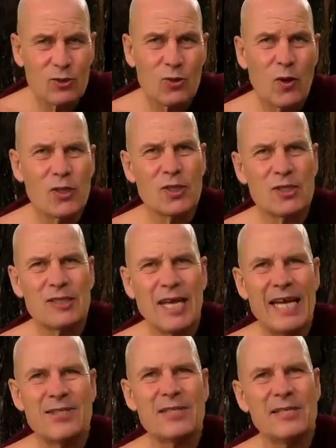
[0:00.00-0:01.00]
towards us
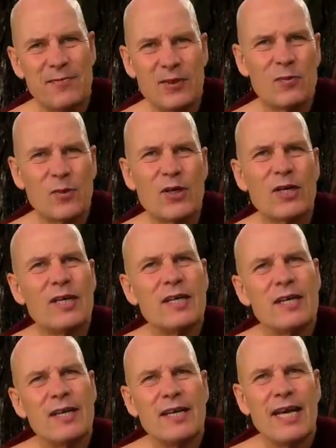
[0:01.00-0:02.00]
as if it were
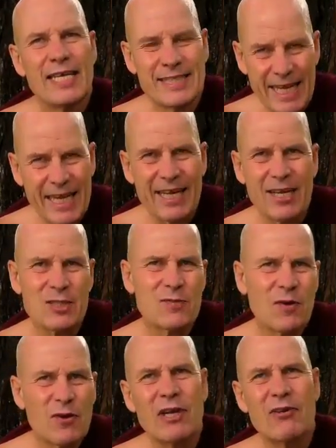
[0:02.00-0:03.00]
attacking us
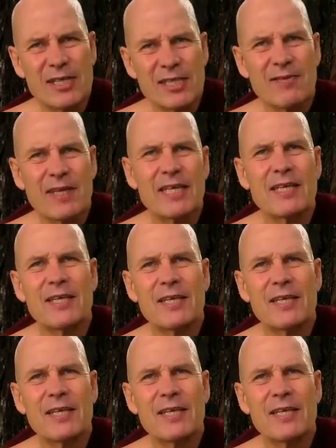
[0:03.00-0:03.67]
very aggressively?